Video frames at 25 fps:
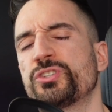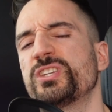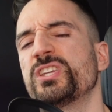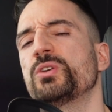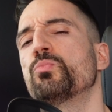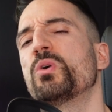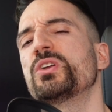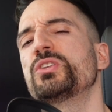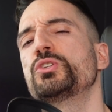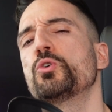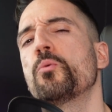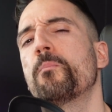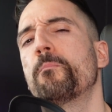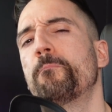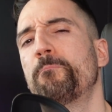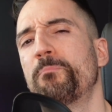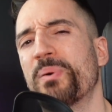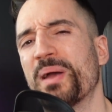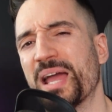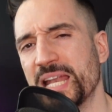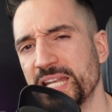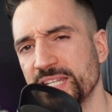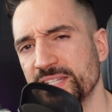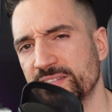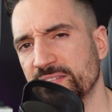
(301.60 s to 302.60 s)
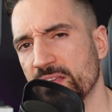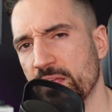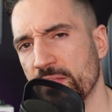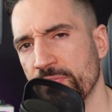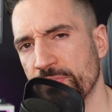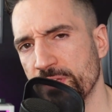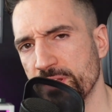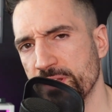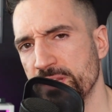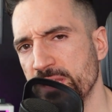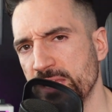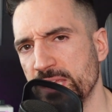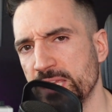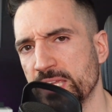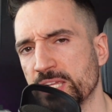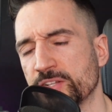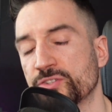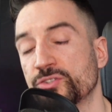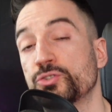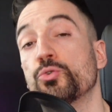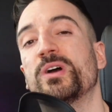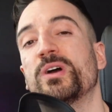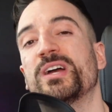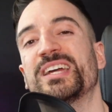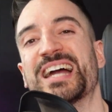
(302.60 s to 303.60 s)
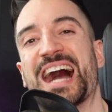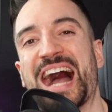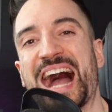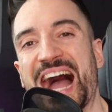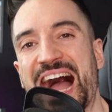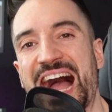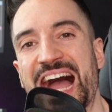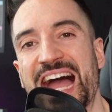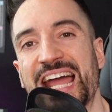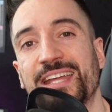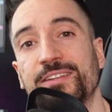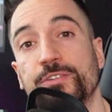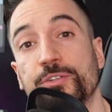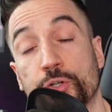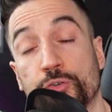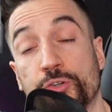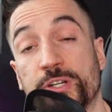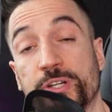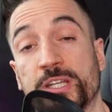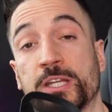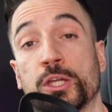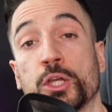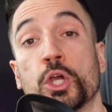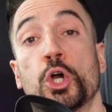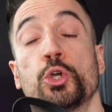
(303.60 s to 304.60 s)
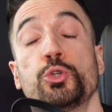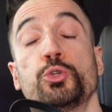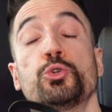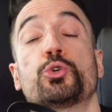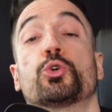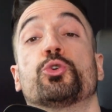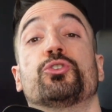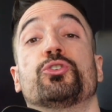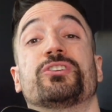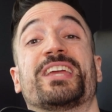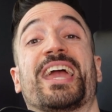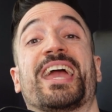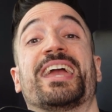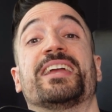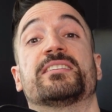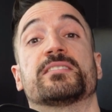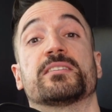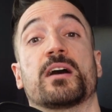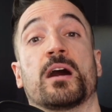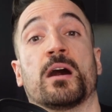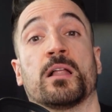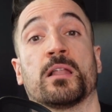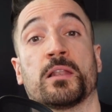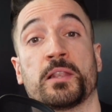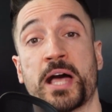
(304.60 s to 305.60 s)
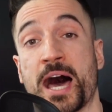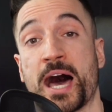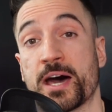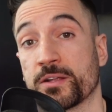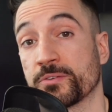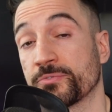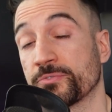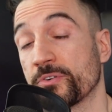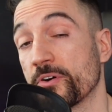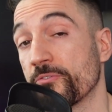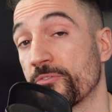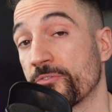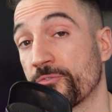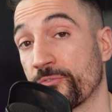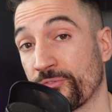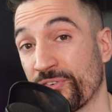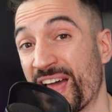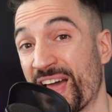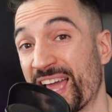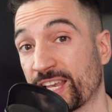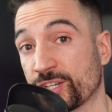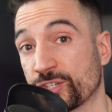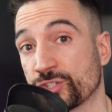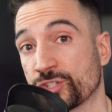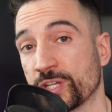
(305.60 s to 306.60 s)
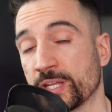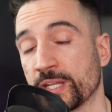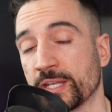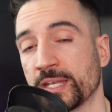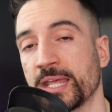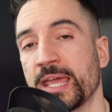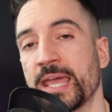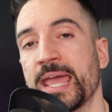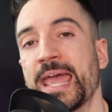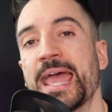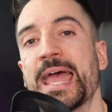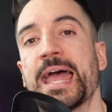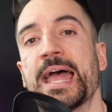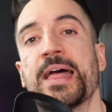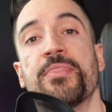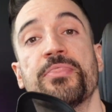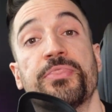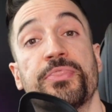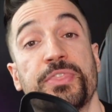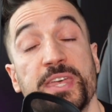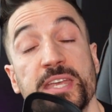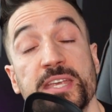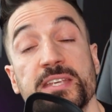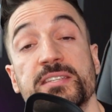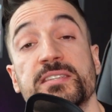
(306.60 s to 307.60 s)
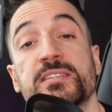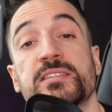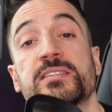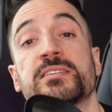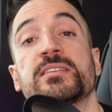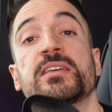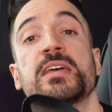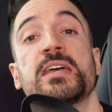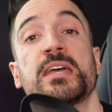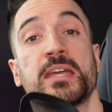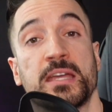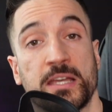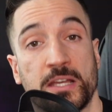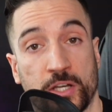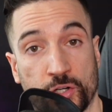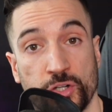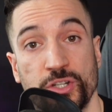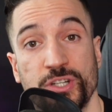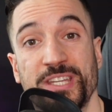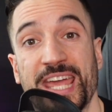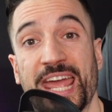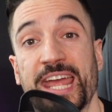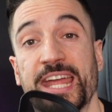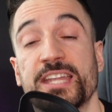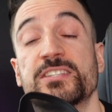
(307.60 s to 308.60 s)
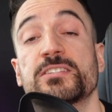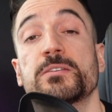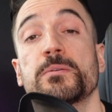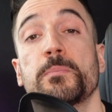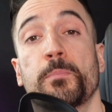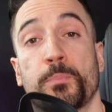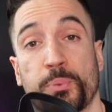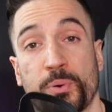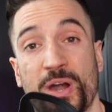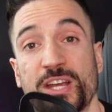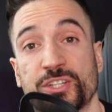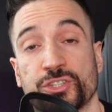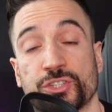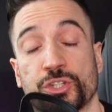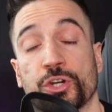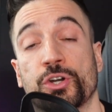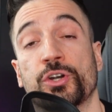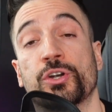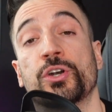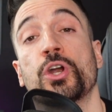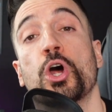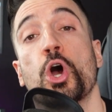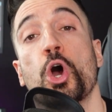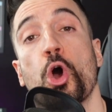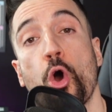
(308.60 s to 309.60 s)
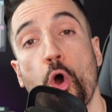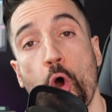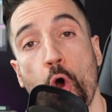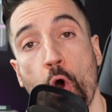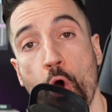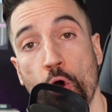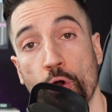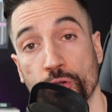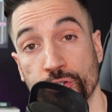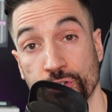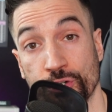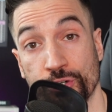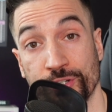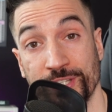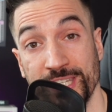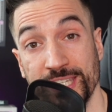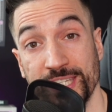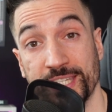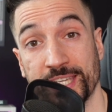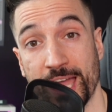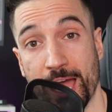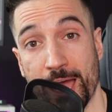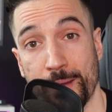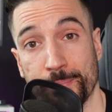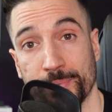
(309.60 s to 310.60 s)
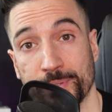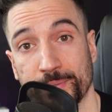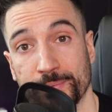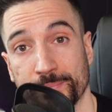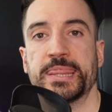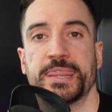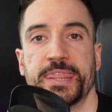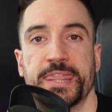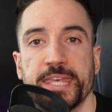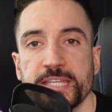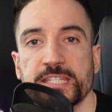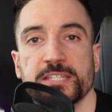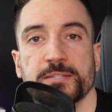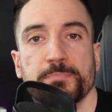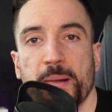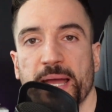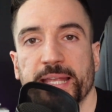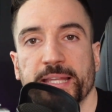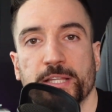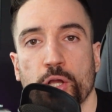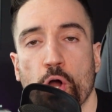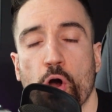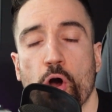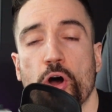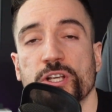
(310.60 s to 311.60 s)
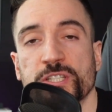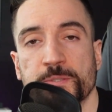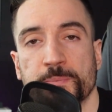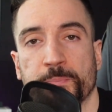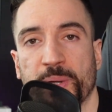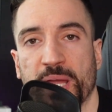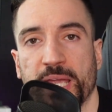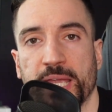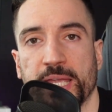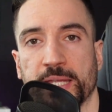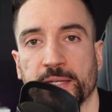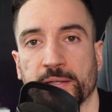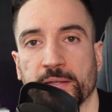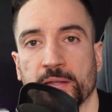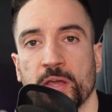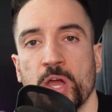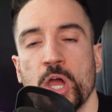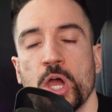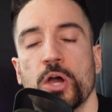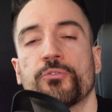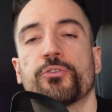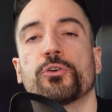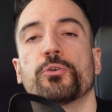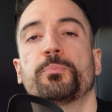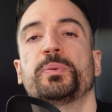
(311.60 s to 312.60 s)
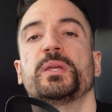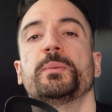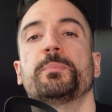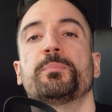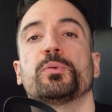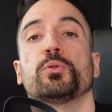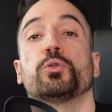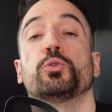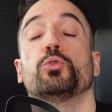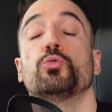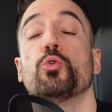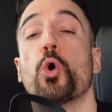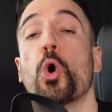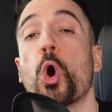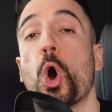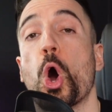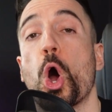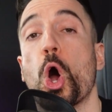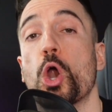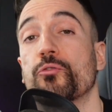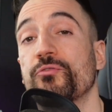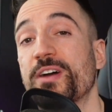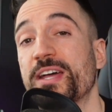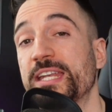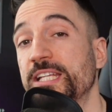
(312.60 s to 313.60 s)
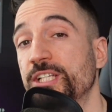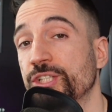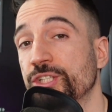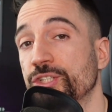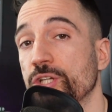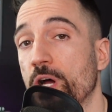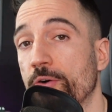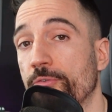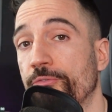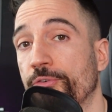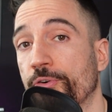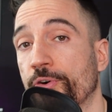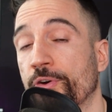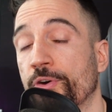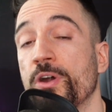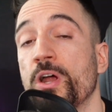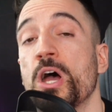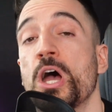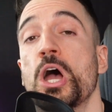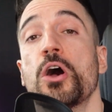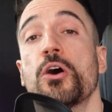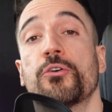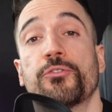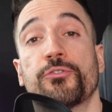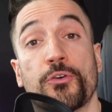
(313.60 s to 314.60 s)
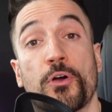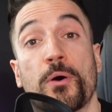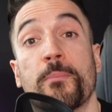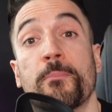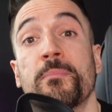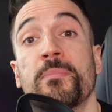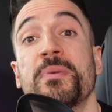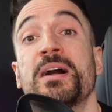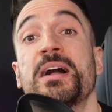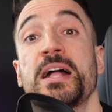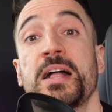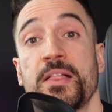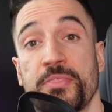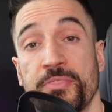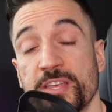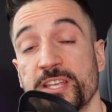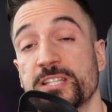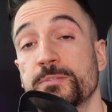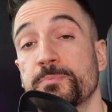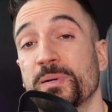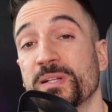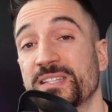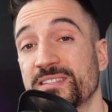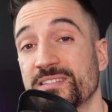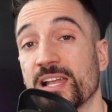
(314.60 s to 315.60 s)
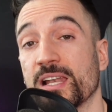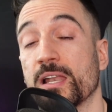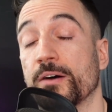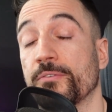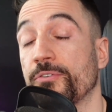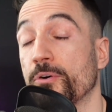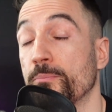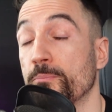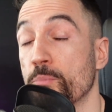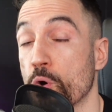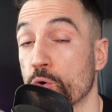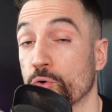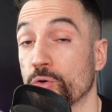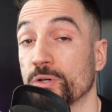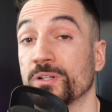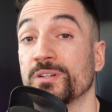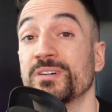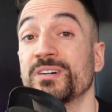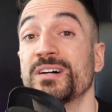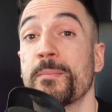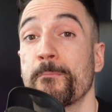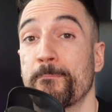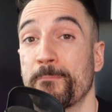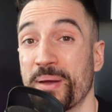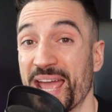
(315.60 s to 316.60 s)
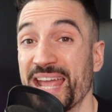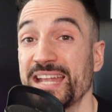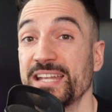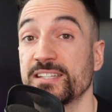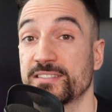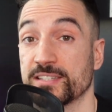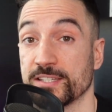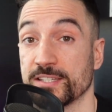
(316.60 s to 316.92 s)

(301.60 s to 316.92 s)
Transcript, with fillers: see, when you bend the knee to a high degree, you create a lot of flexion, and this creates pressure on your kneecap. This might cause pain for people who already suffer from this patellofemoral pain